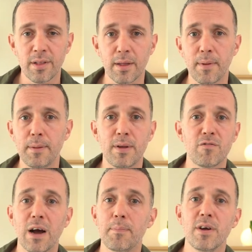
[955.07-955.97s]
There may be
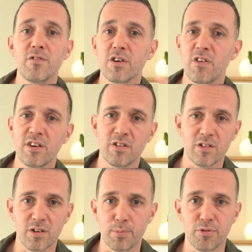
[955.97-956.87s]
rapid
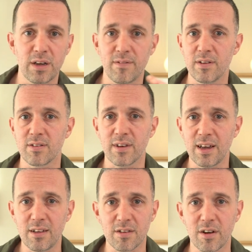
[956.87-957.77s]
regressions to previous
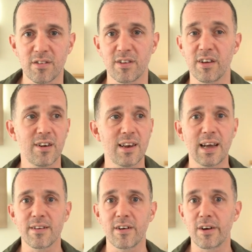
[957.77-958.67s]
states, like suddenly
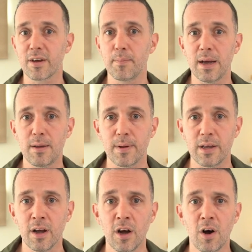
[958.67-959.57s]
acting like a
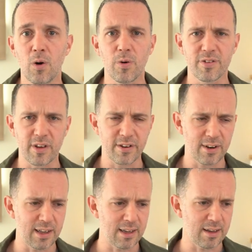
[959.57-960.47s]
baby or
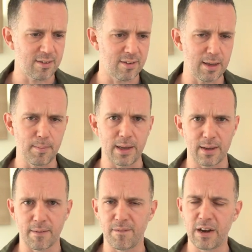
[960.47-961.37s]
suddenly
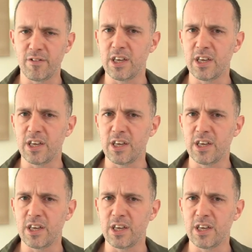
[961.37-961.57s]
seeming very